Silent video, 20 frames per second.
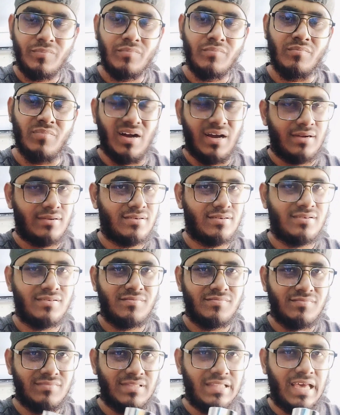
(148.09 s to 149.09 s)
but
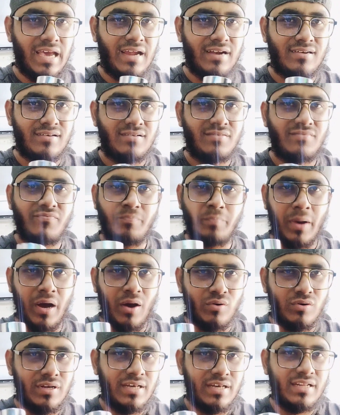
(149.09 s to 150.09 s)
that
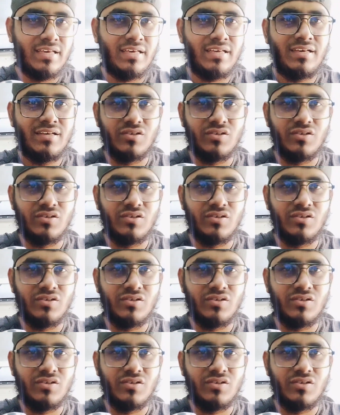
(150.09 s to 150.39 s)
powdery